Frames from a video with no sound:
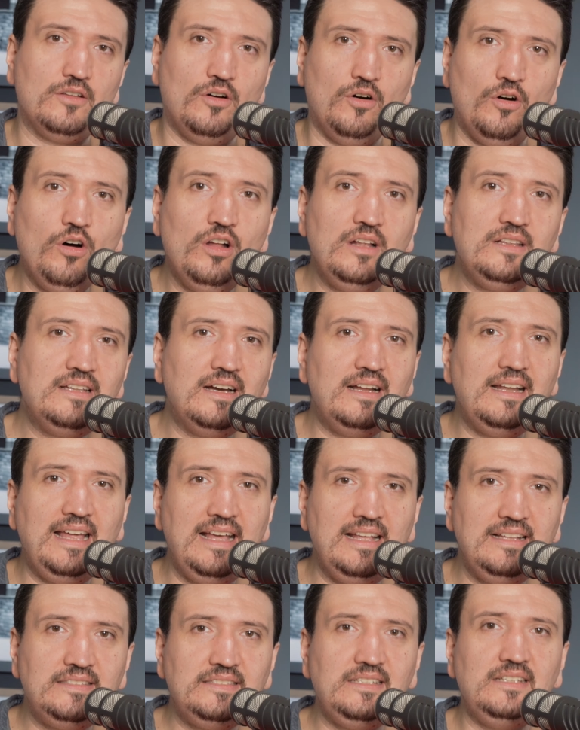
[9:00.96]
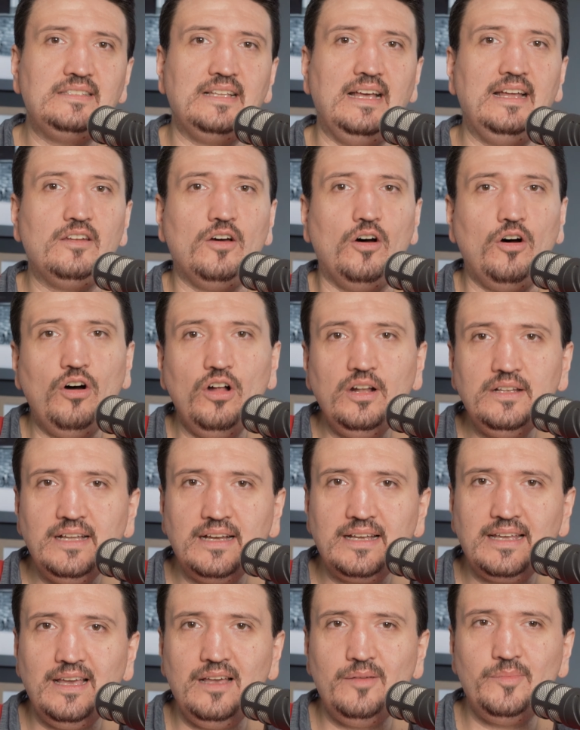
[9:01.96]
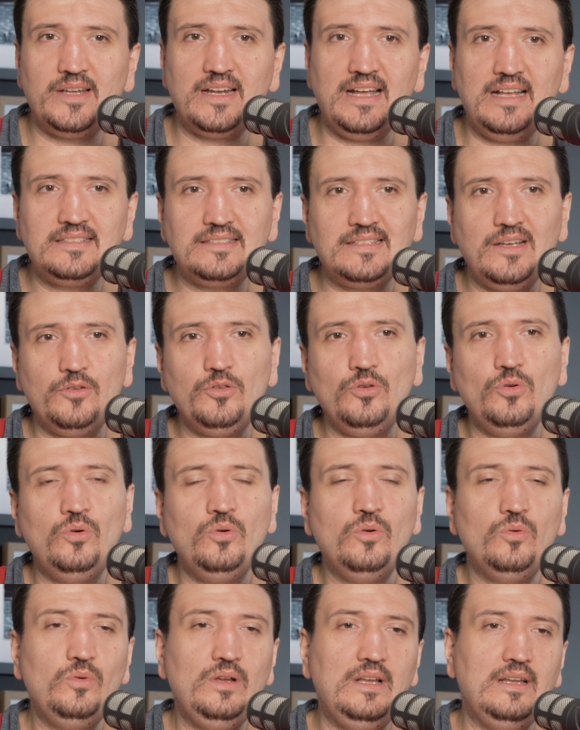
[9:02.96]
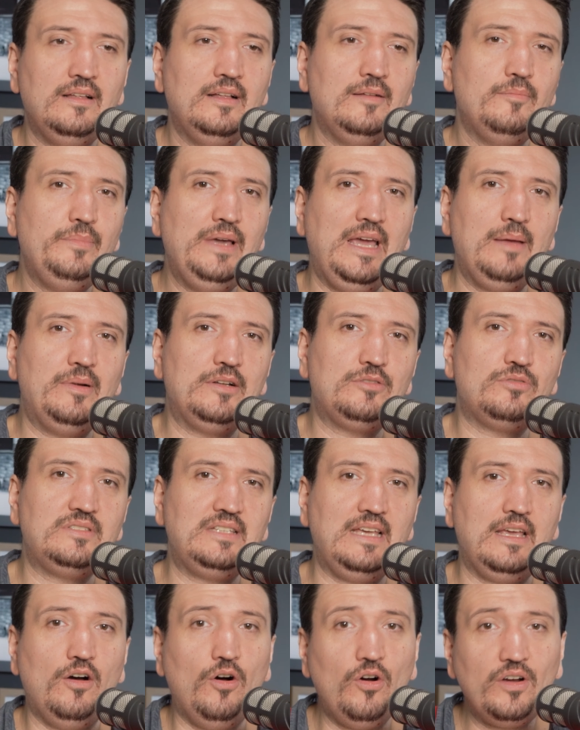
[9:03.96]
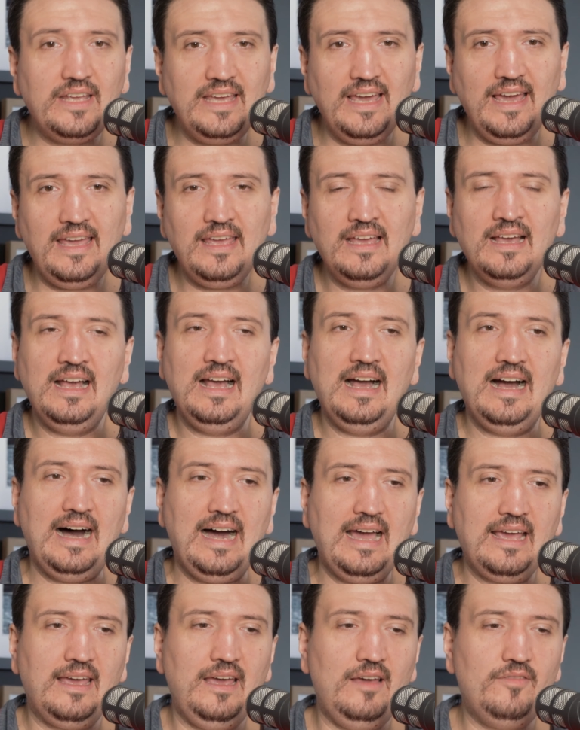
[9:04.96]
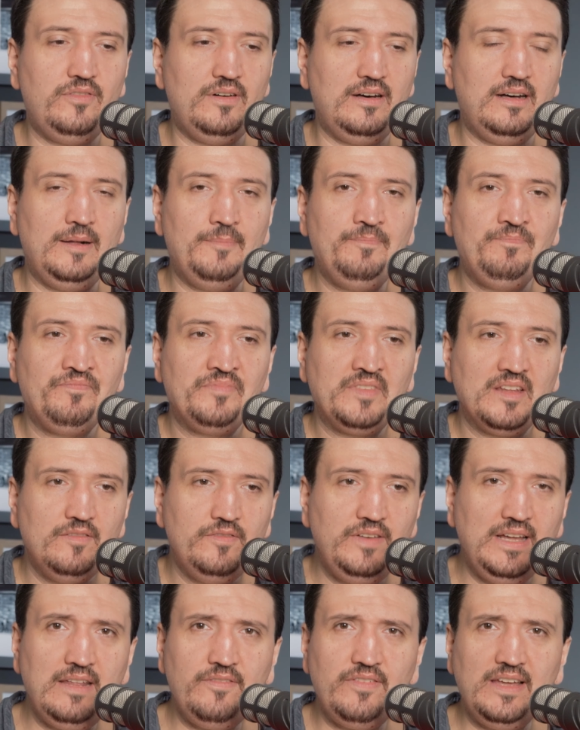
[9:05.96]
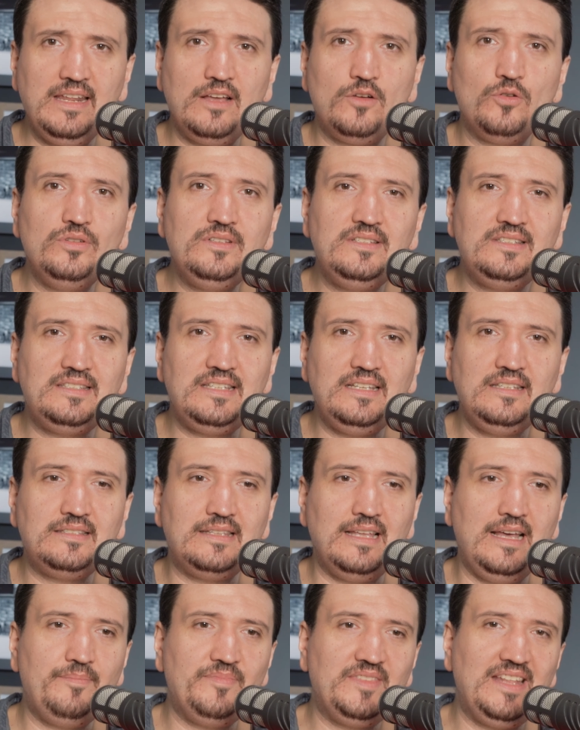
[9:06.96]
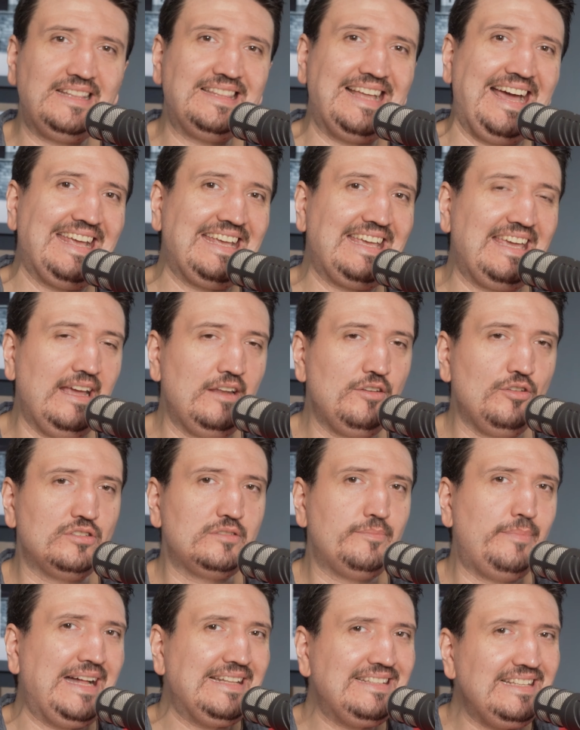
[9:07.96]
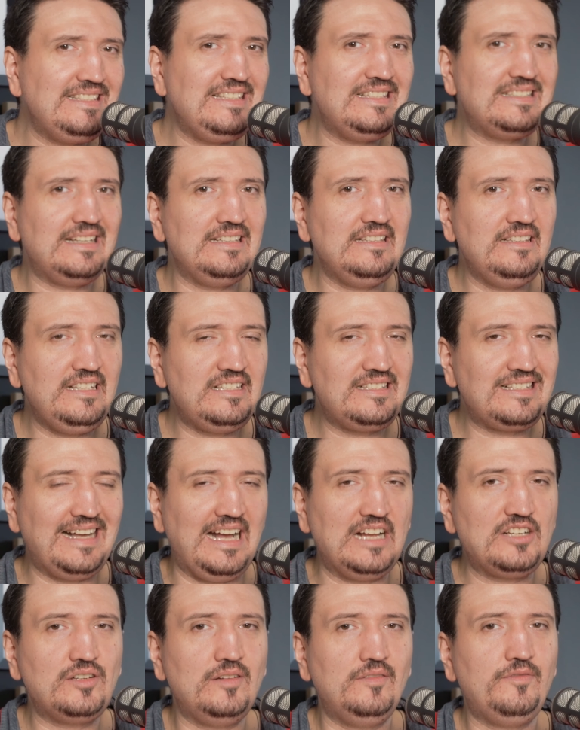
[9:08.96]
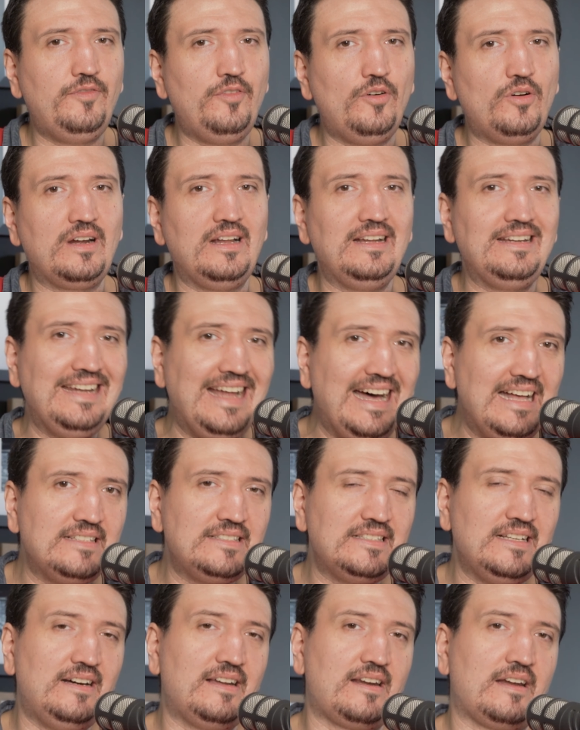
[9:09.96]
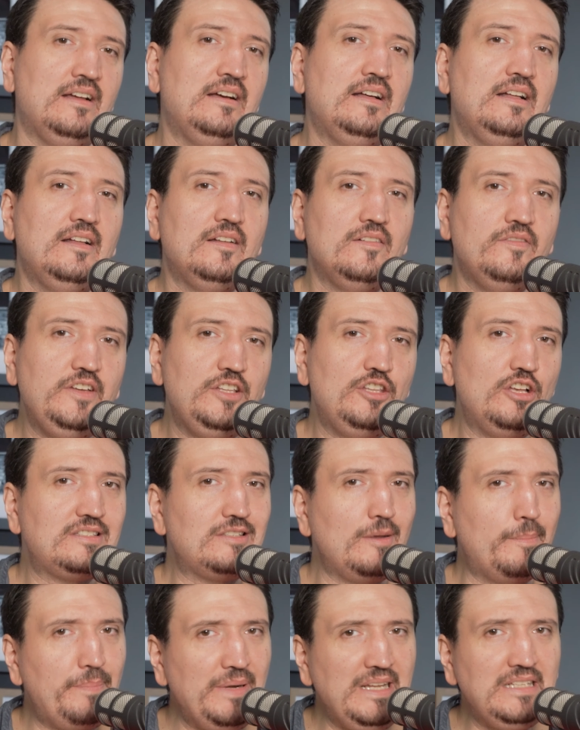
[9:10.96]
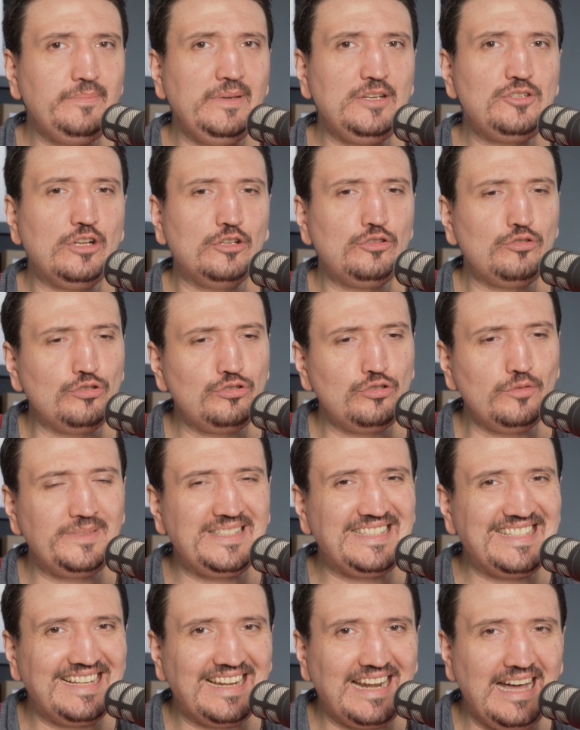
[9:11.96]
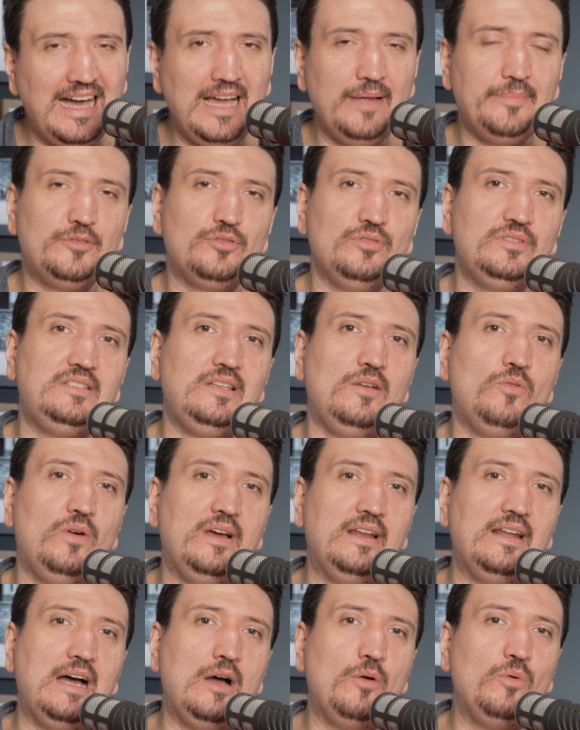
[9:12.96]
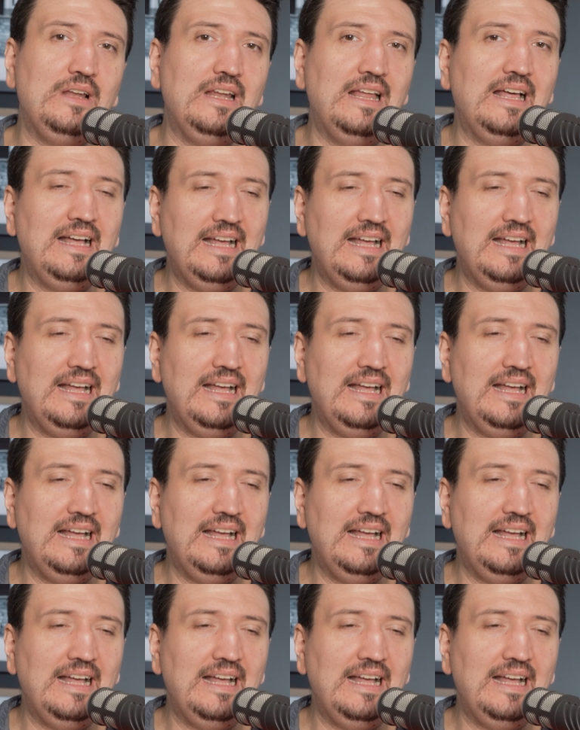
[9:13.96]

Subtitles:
all the lenses and all the cameras, so you will be able to say, okay, I have a very good system that I can use. But this is a discussion for another video, so please be sure to subscribe to see when I will